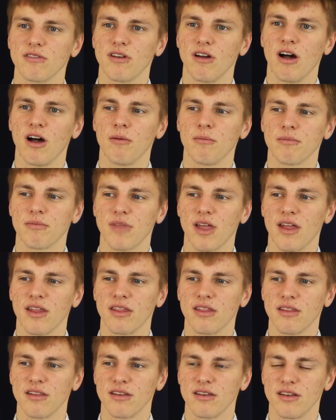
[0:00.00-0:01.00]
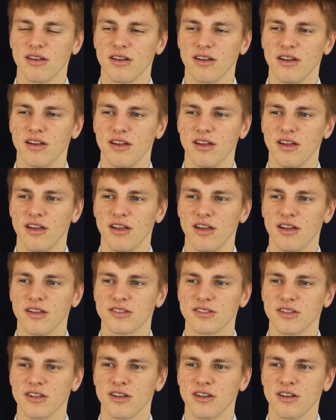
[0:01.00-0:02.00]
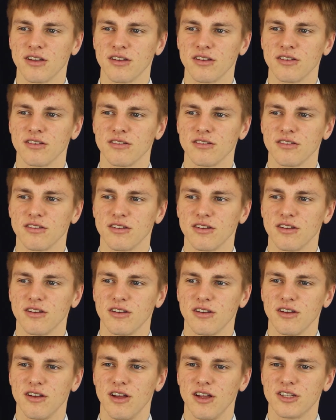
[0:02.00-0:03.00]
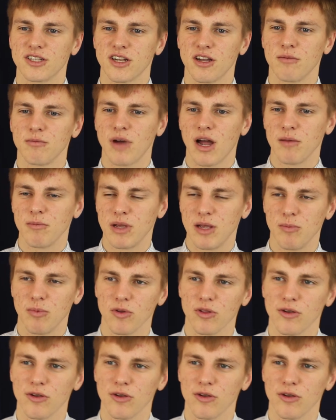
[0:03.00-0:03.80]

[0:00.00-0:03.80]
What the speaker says: And it's a combined people.